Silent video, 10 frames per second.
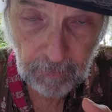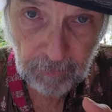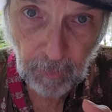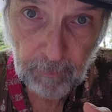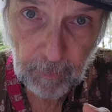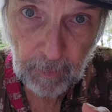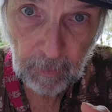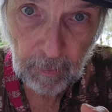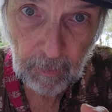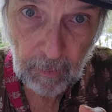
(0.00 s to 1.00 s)
is something
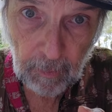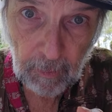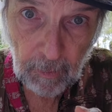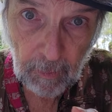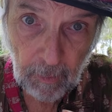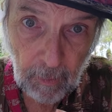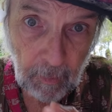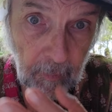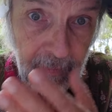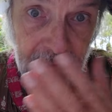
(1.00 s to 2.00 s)

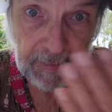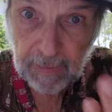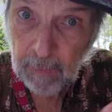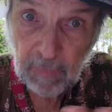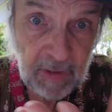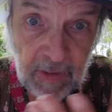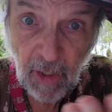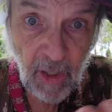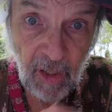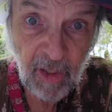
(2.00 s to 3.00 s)
that can be
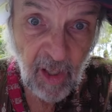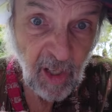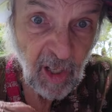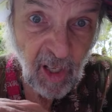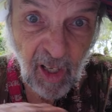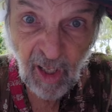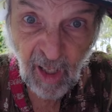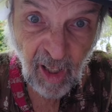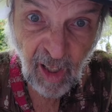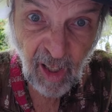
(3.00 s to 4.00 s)
done
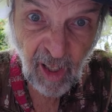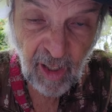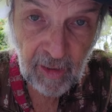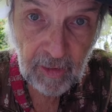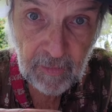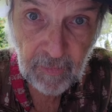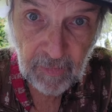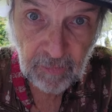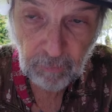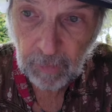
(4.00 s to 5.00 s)
in
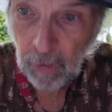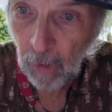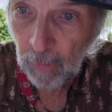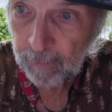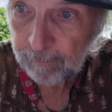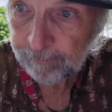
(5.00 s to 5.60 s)
this regard.